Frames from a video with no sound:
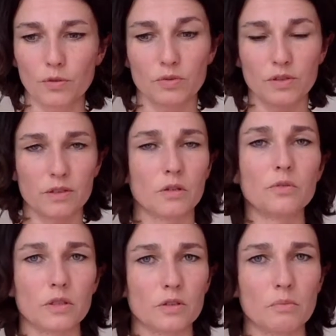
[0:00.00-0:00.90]
of
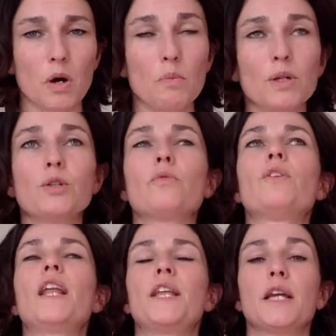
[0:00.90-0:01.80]
stillness, a moment of
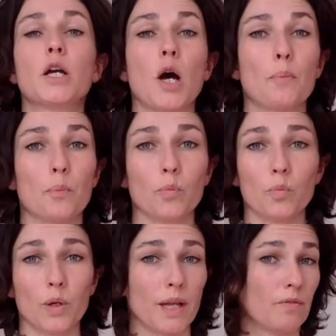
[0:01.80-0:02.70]
letting come
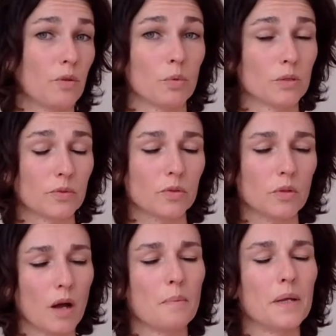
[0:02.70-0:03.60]
whatever wants to
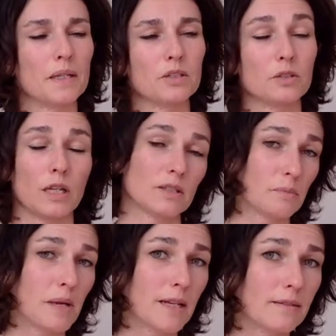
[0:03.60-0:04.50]
come, and it's a
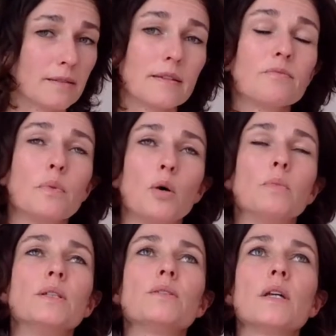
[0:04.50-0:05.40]
meditative
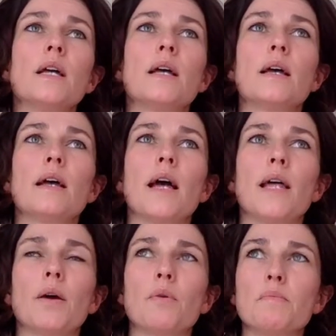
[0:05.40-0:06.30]
moment.
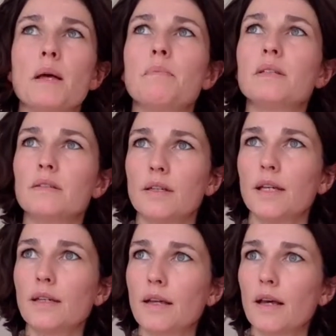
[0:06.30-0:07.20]
And I remember
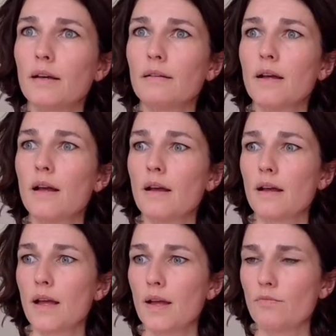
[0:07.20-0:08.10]
sitting there
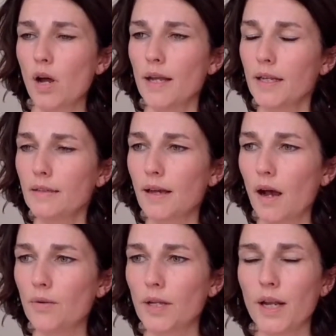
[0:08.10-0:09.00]
and writing
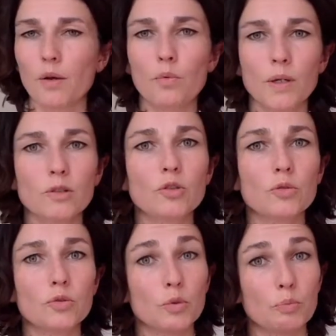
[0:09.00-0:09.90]
down that I wanted
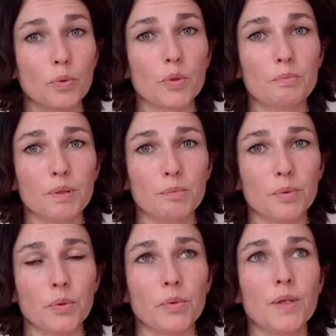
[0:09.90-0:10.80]
to support people